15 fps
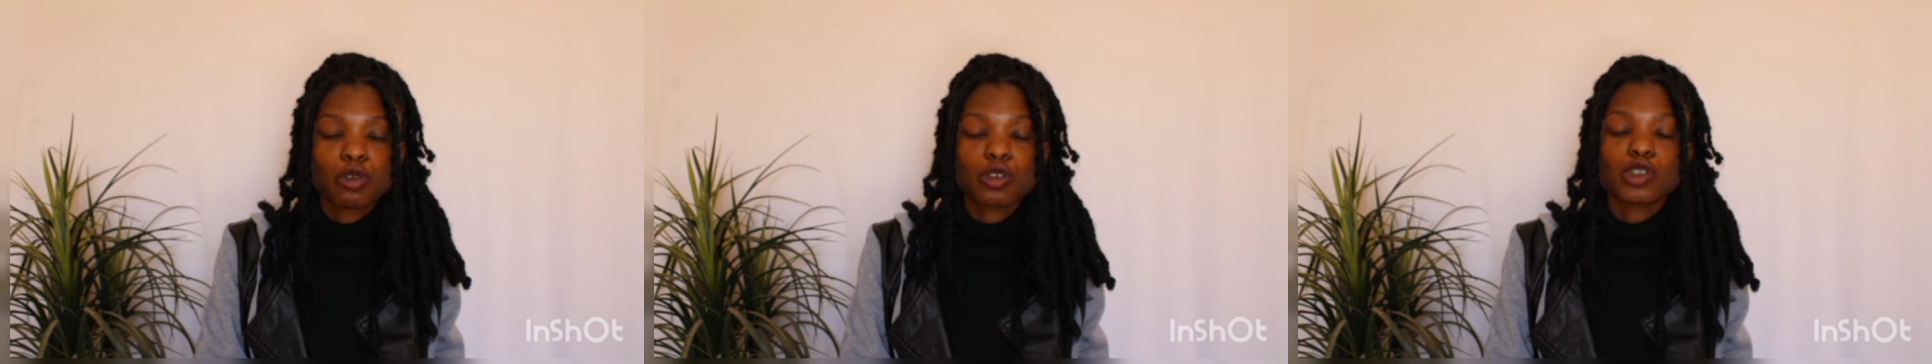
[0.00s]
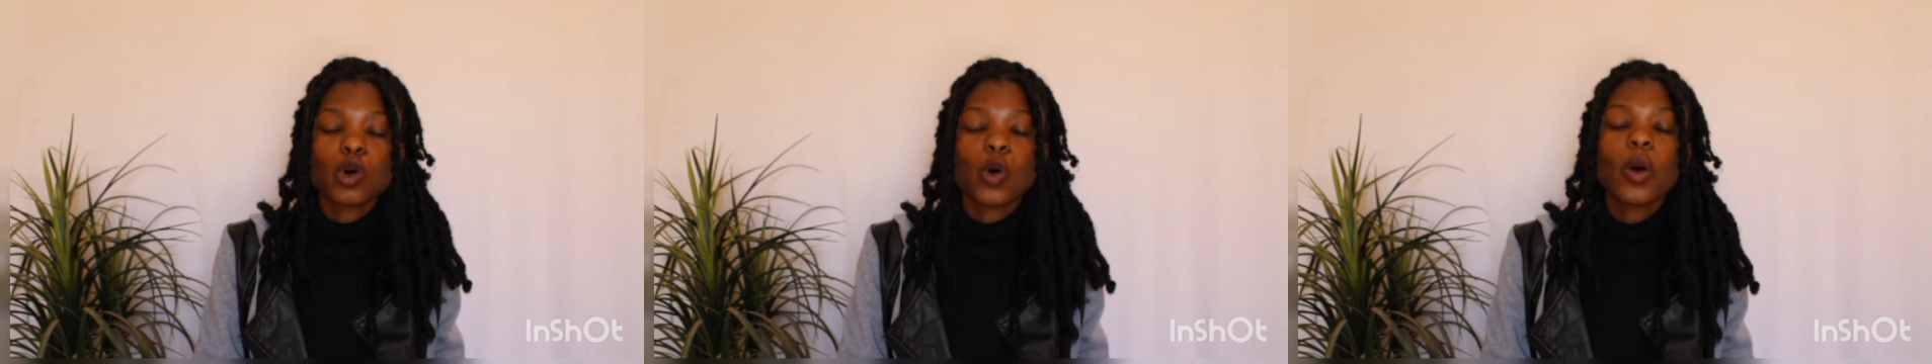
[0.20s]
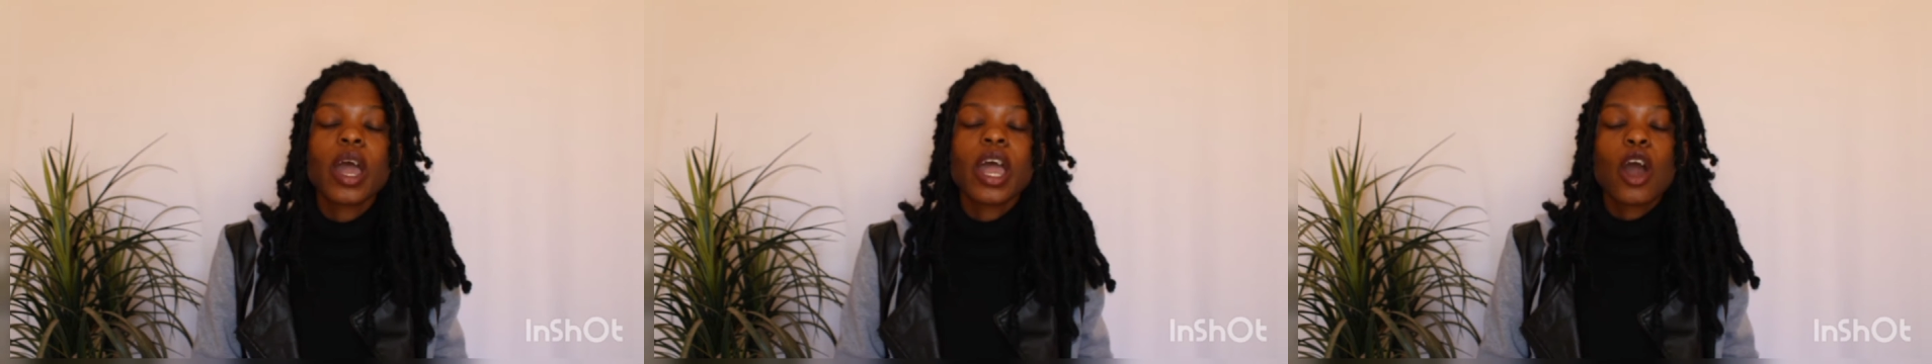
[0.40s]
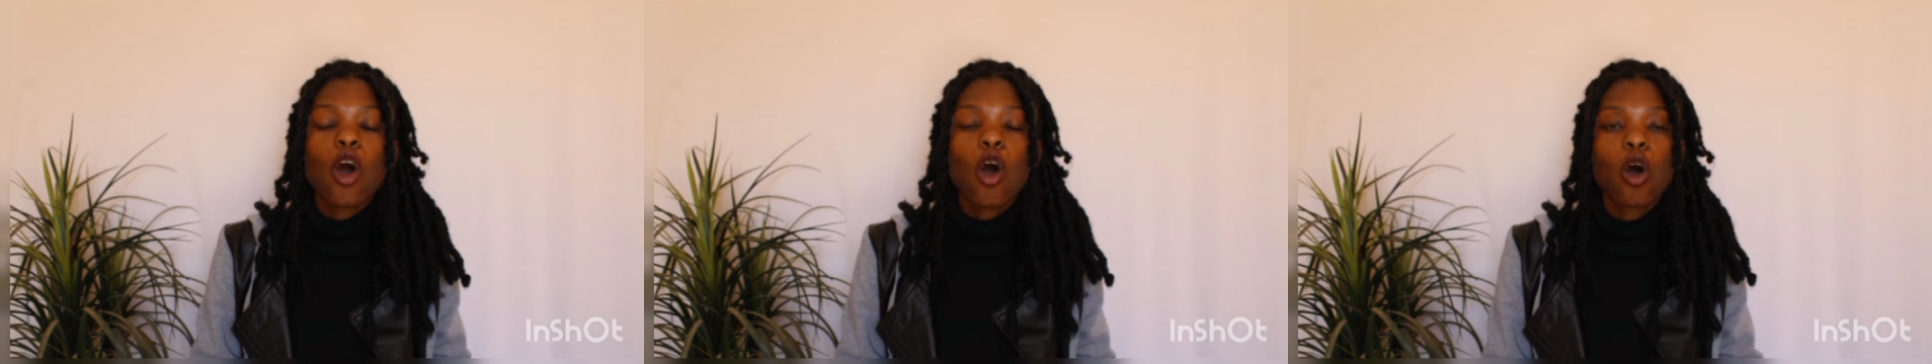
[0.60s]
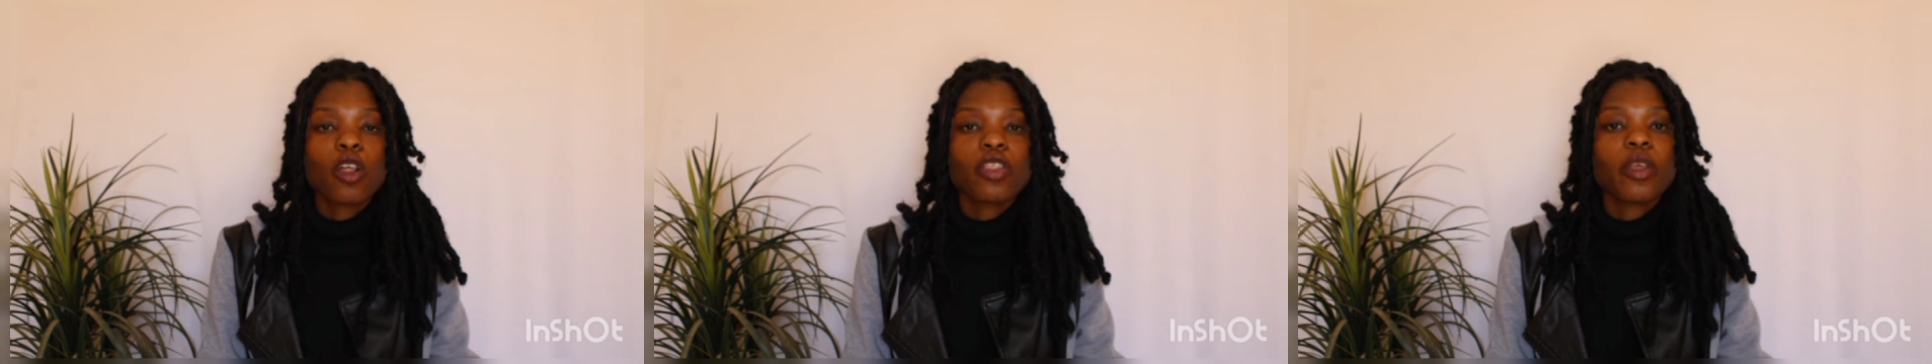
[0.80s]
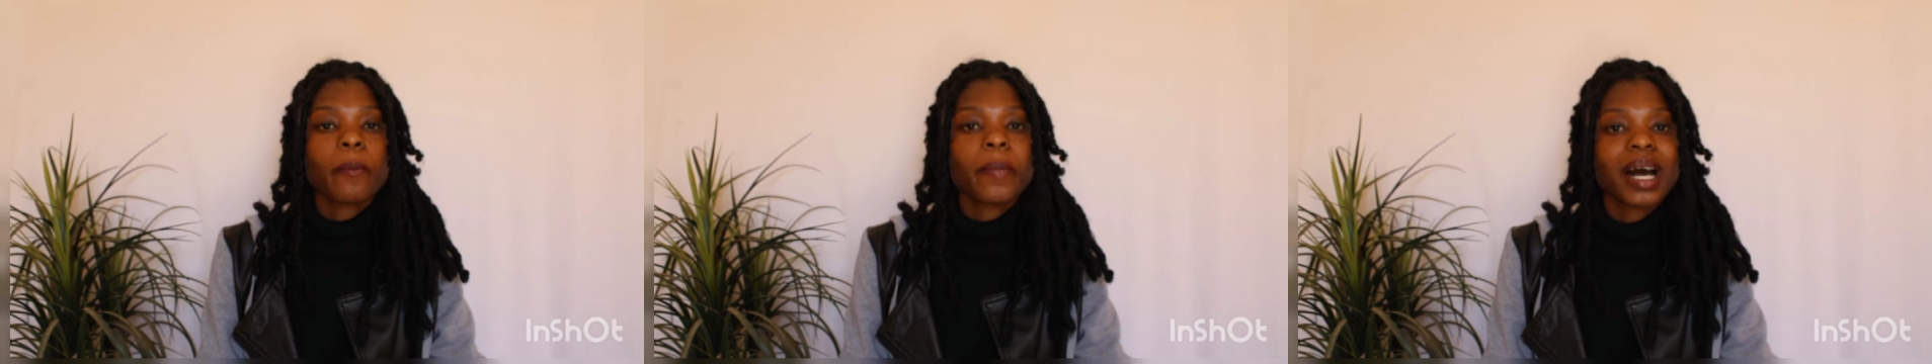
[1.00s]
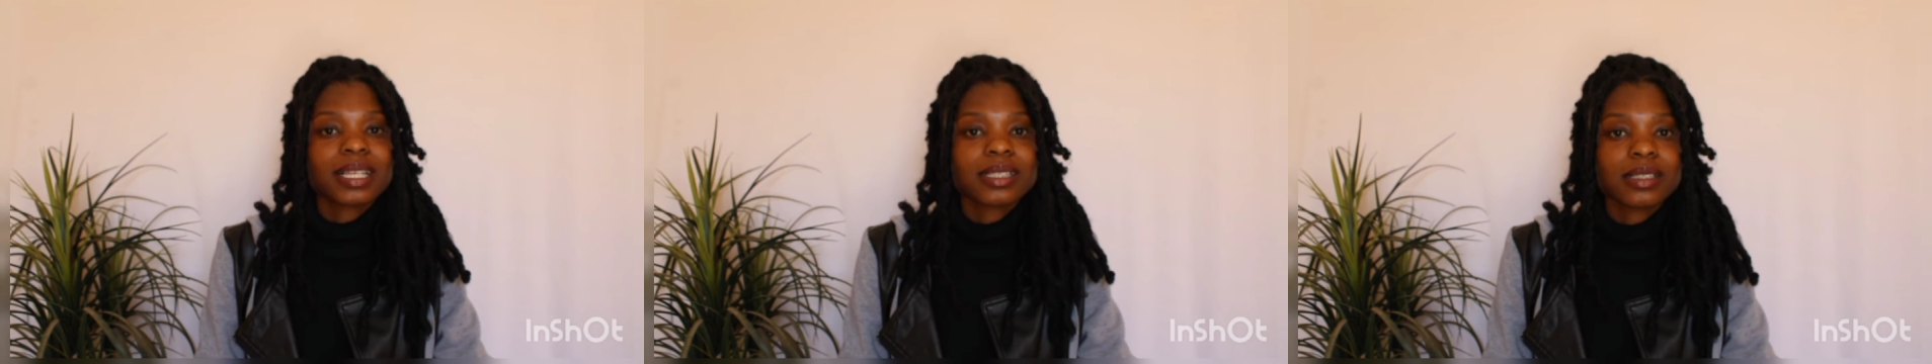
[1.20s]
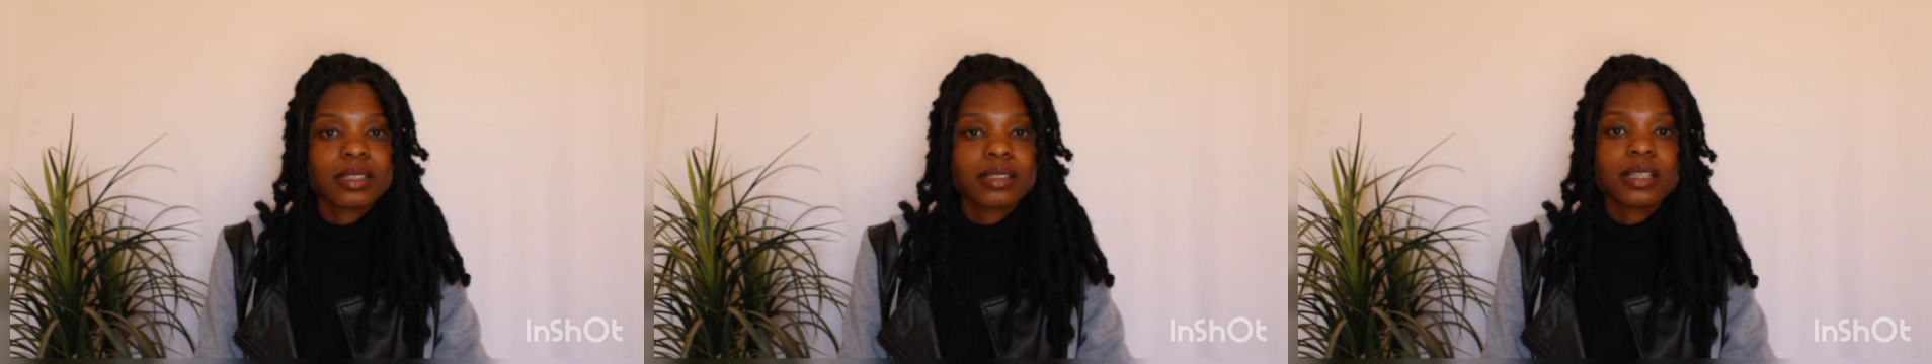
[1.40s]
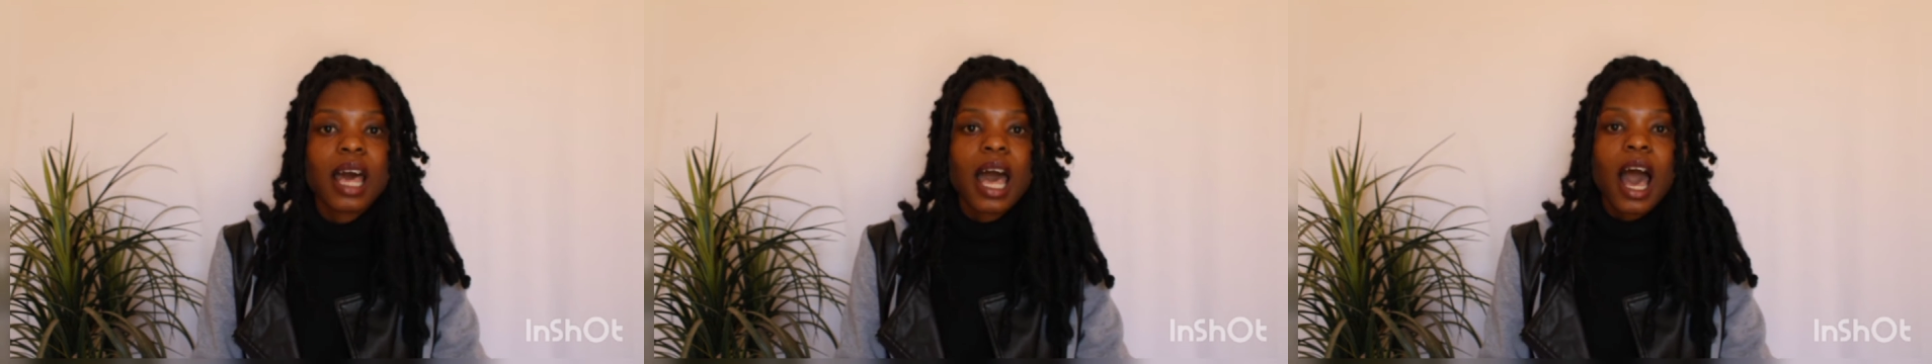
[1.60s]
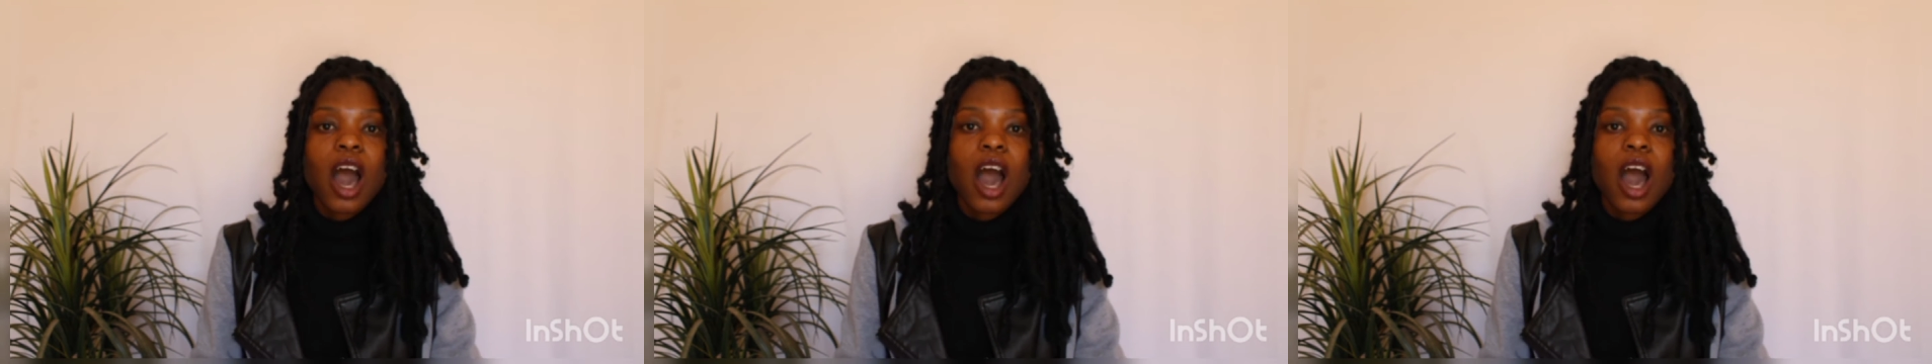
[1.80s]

so all the parcels